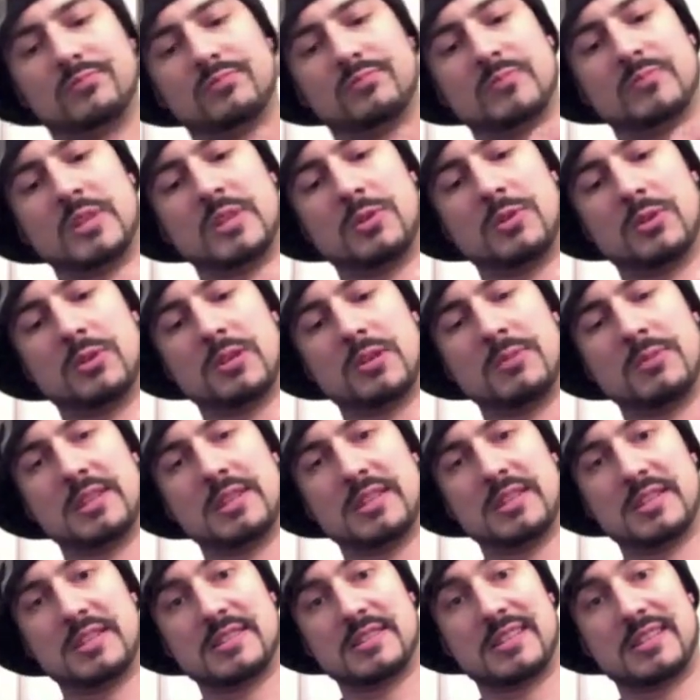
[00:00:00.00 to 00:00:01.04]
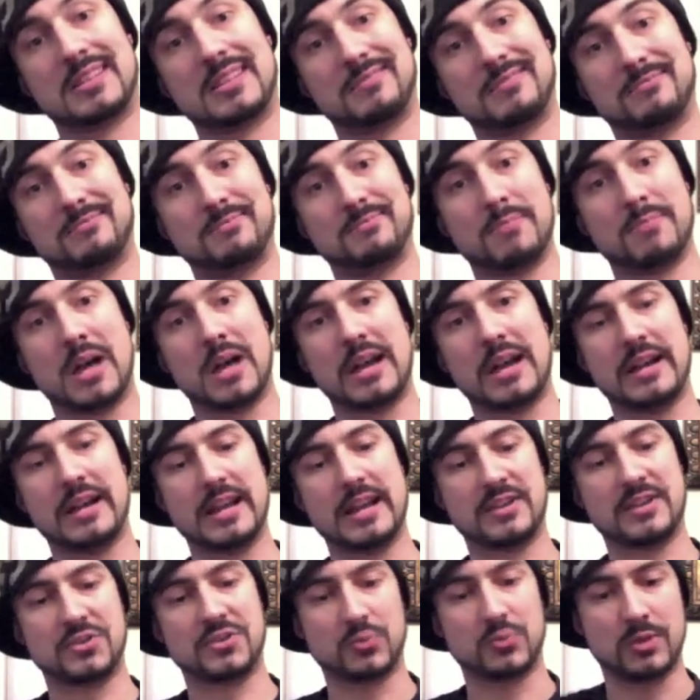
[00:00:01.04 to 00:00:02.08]
It'll come like this. I bought an
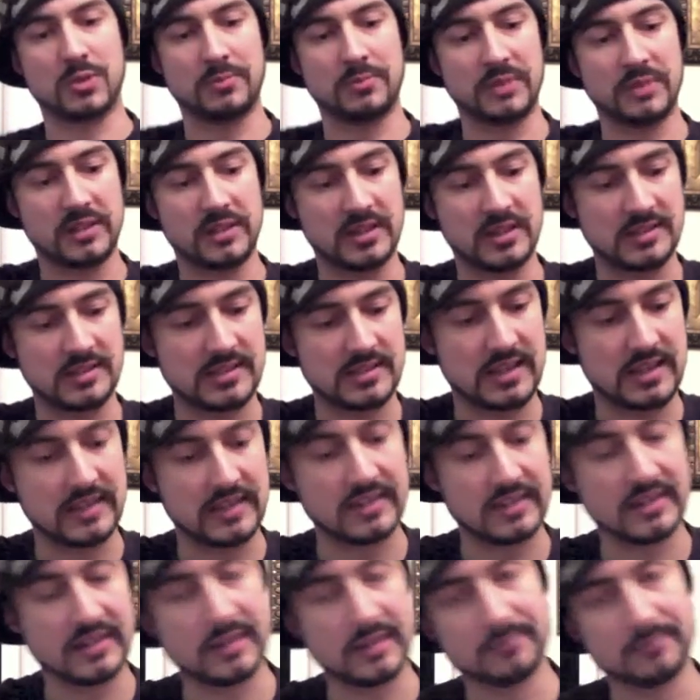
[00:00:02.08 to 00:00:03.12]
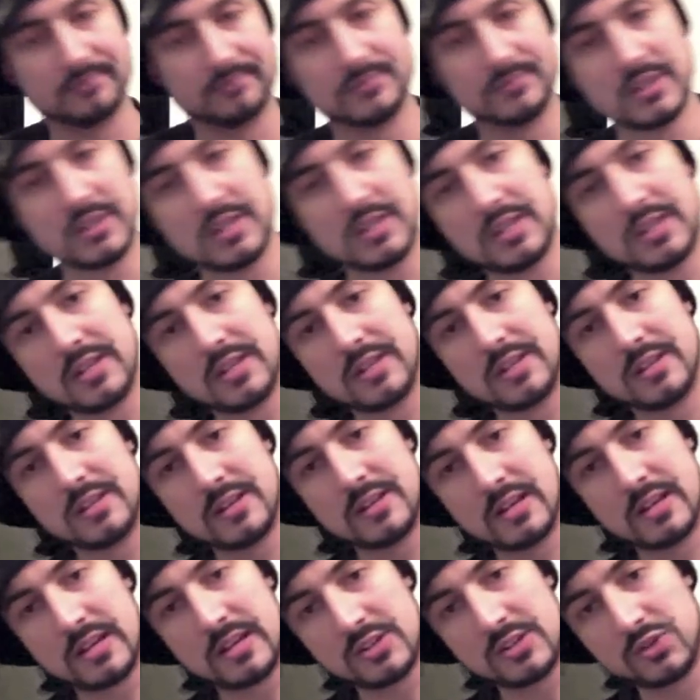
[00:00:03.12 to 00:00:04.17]
extra one because I ended up
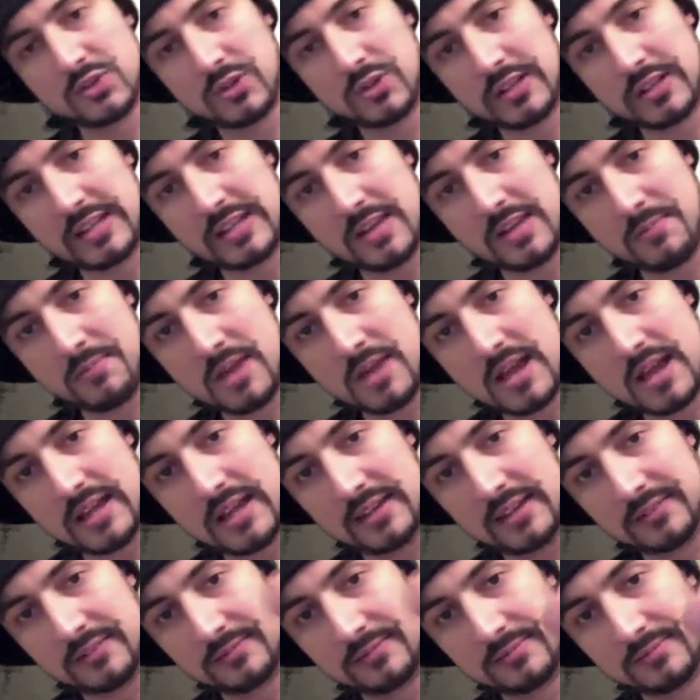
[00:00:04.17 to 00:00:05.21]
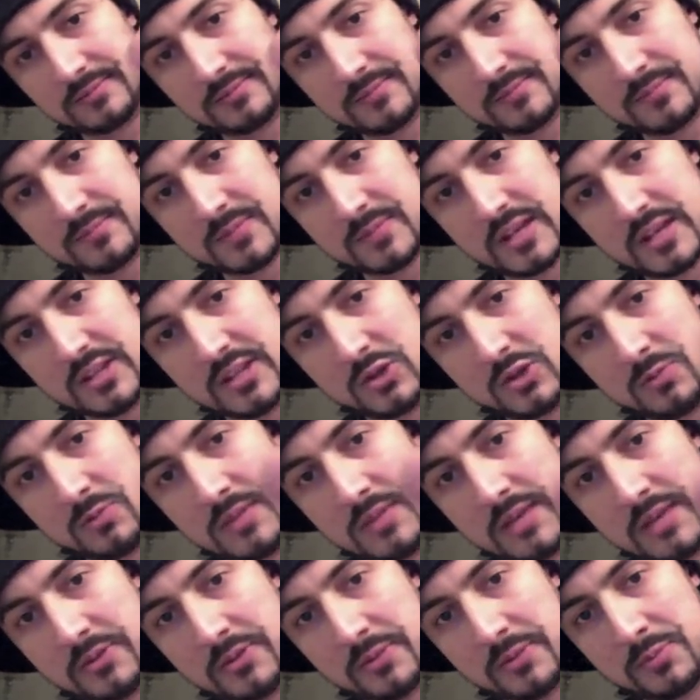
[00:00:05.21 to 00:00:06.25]
drilling out mine, but you'll
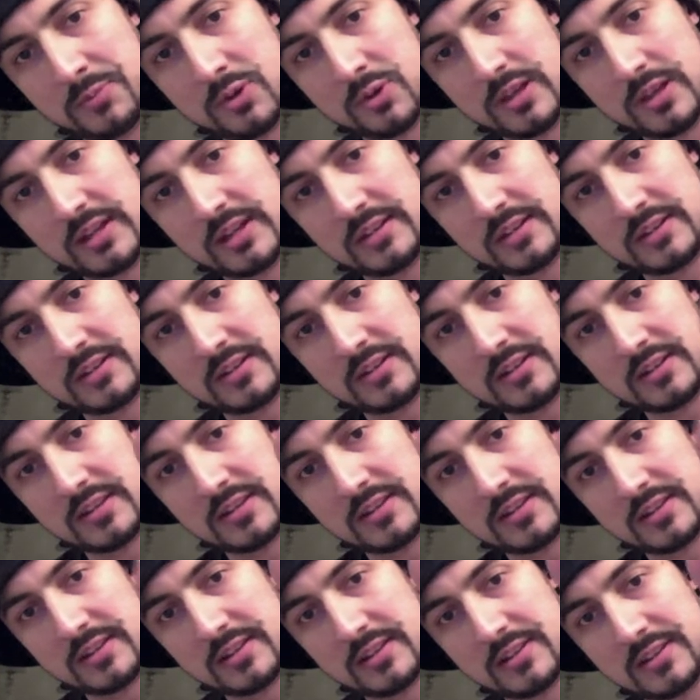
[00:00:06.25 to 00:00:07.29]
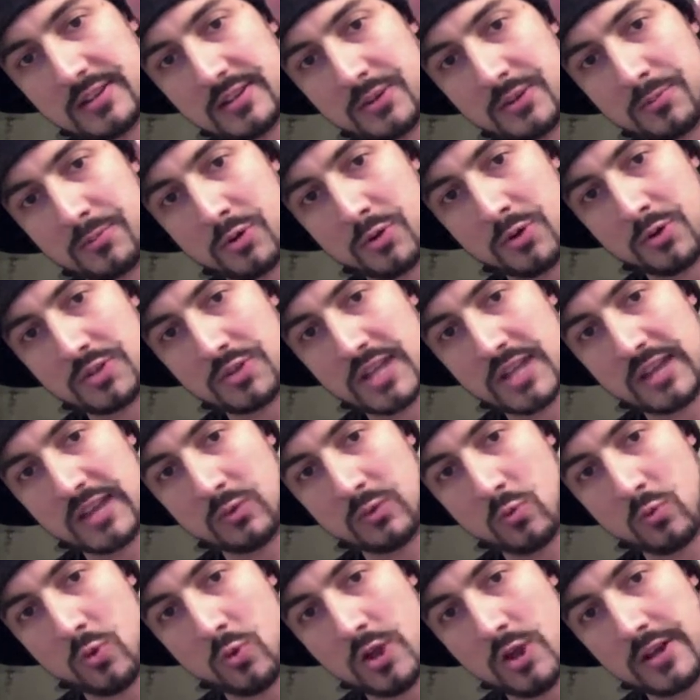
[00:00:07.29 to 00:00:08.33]
be able to put your
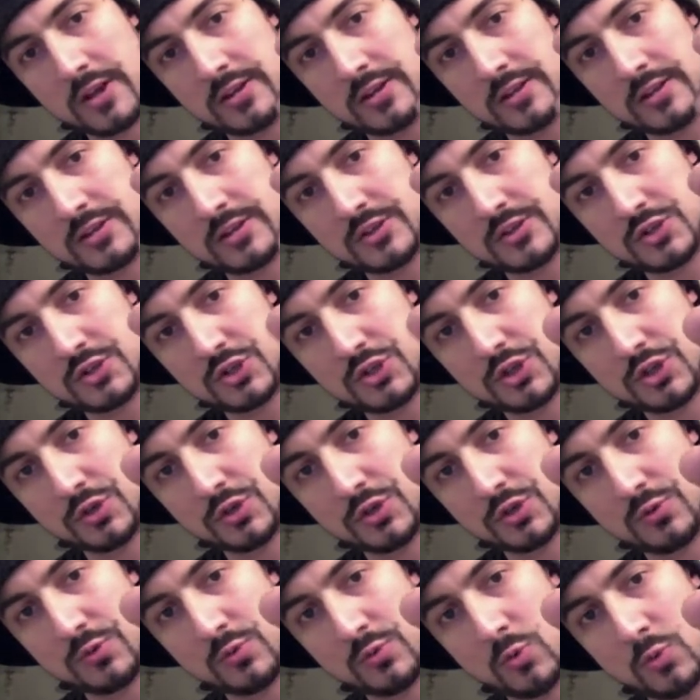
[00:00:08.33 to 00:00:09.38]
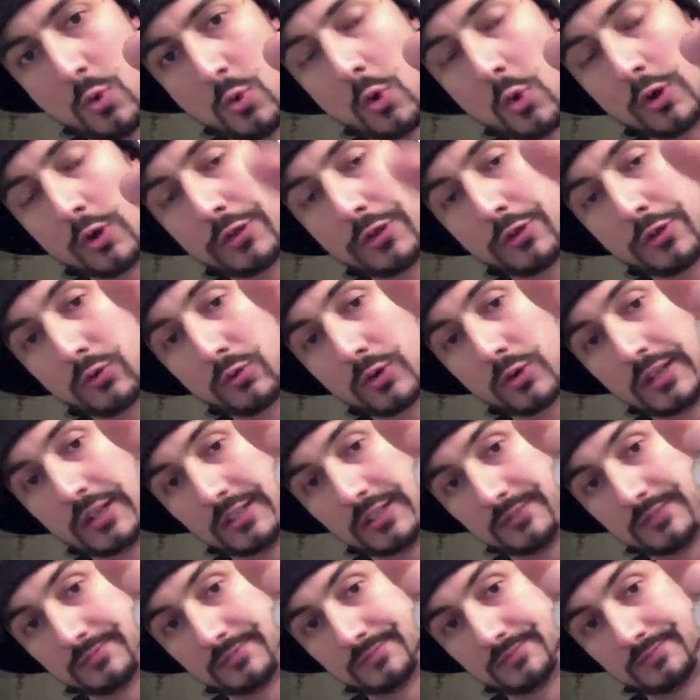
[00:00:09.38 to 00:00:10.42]
ProTank 1, 2, or 3
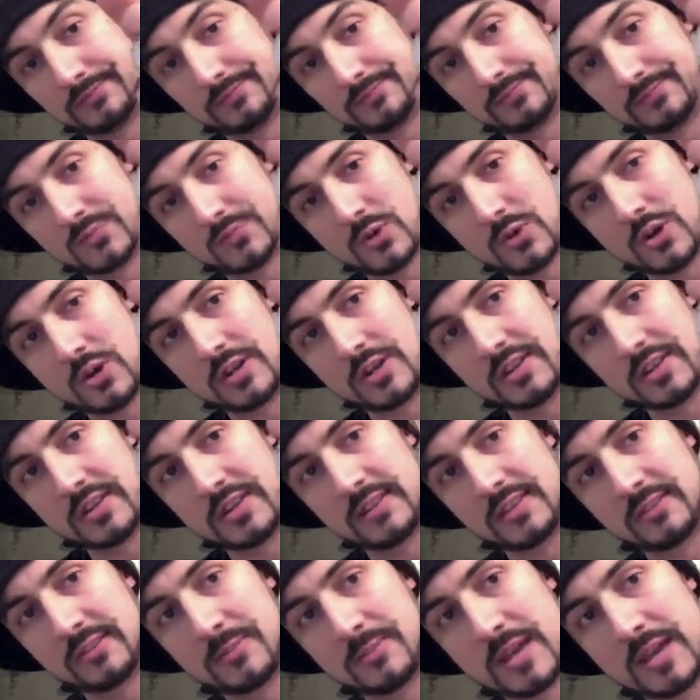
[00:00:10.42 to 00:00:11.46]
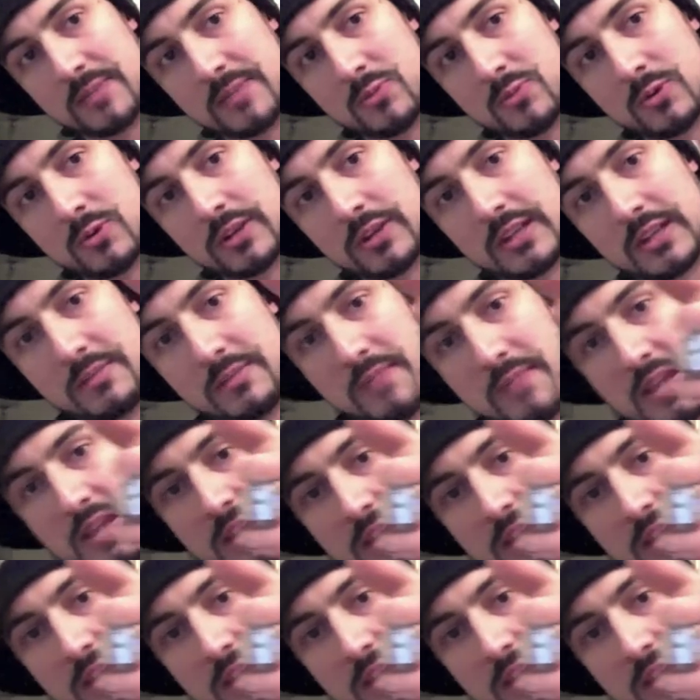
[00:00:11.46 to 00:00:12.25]
onto this bad boy and make it